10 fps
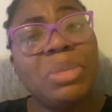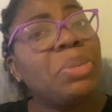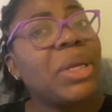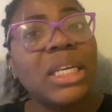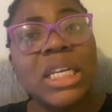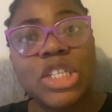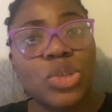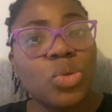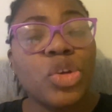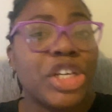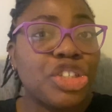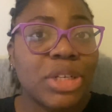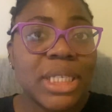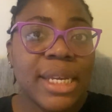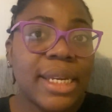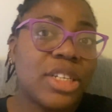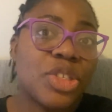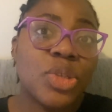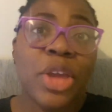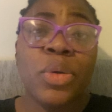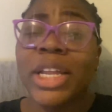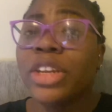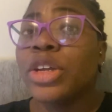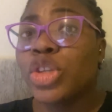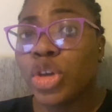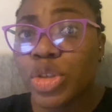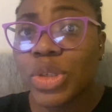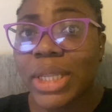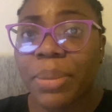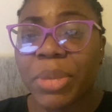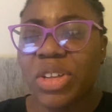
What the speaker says: maybe in a school you're interested in, so you can talk to them,